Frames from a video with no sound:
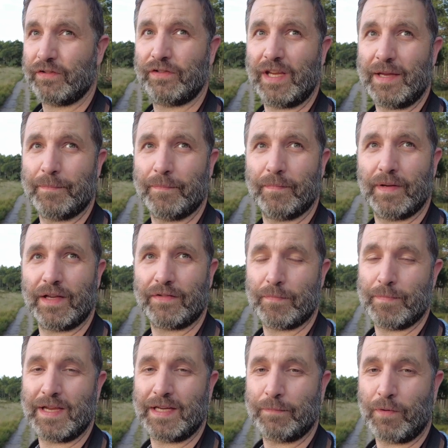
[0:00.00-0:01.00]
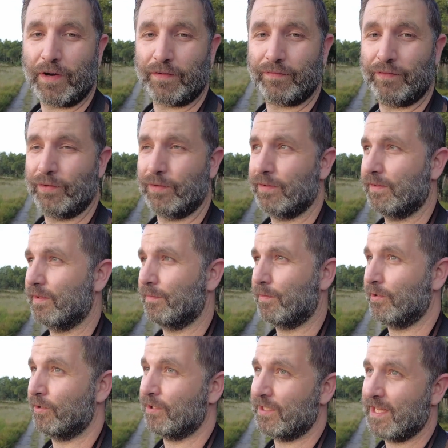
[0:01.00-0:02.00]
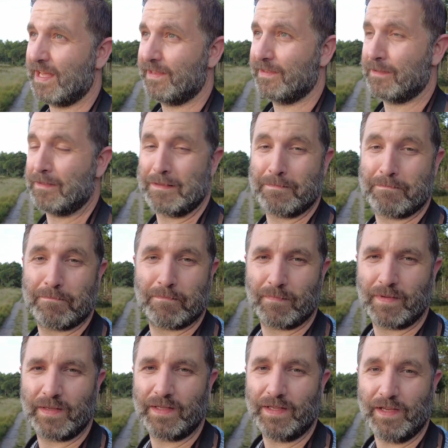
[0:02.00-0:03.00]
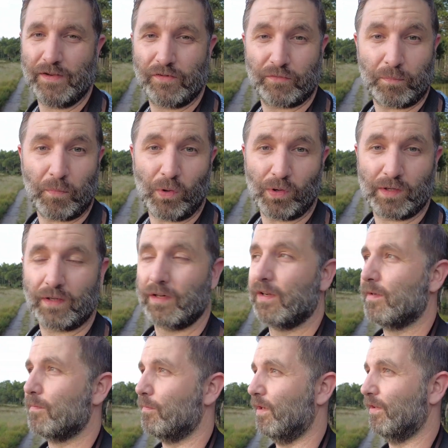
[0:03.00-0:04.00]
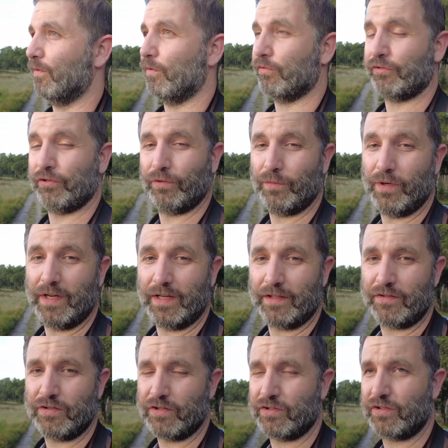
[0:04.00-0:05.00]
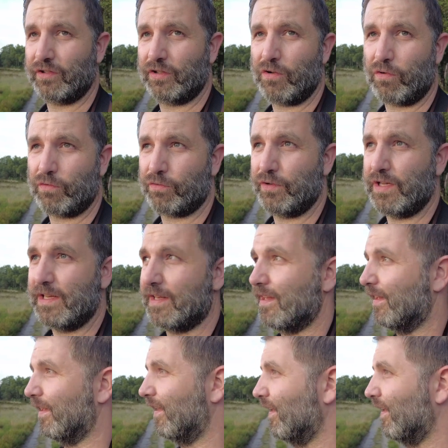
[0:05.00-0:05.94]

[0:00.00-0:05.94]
the same as the big waterfall, only then smaller, but also just concrete